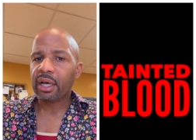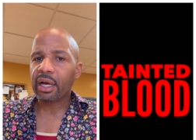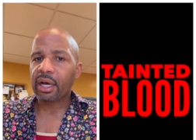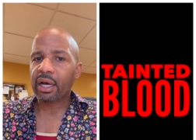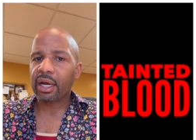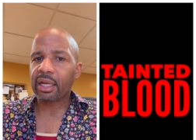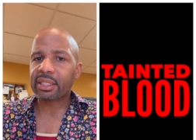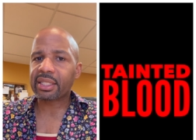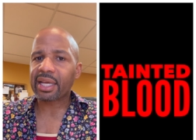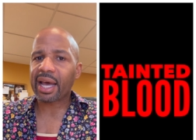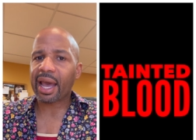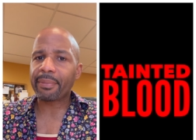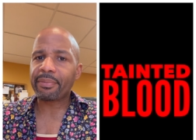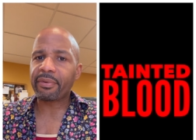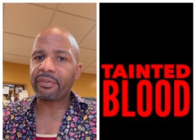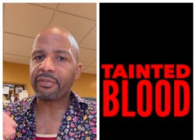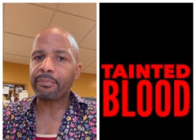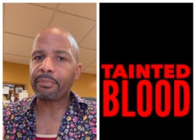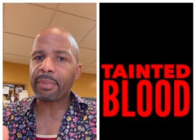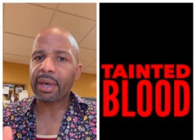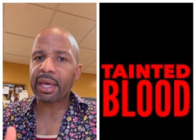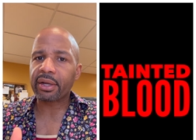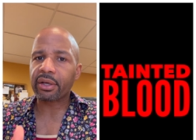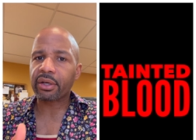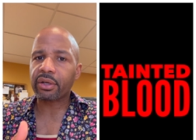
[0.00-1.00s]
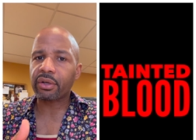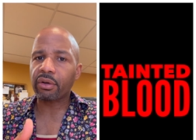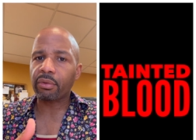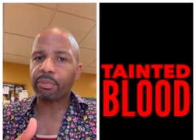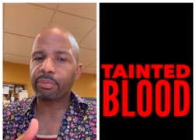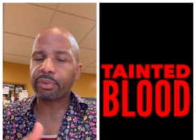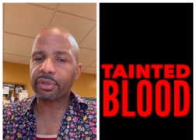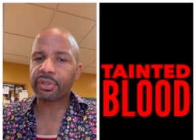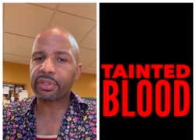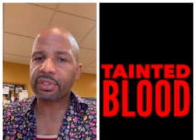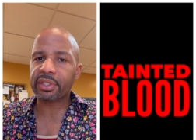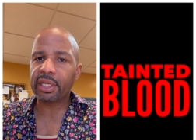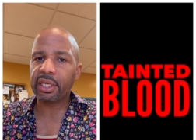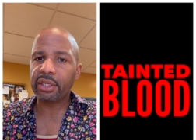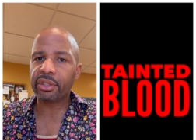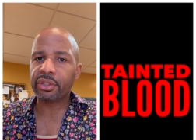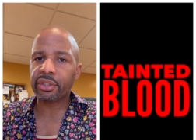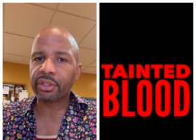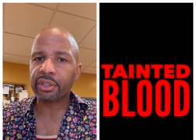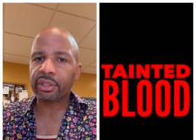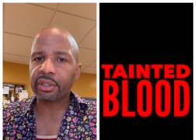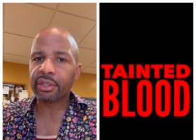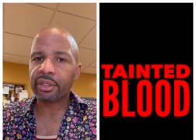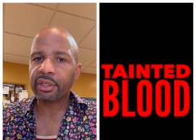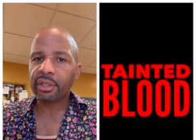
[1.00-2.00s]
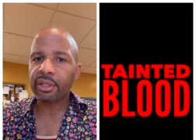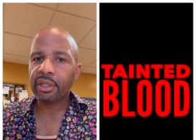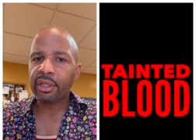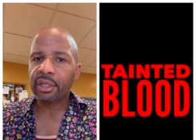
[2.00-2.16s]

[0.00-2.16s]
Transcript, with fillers: a type of medical procedure,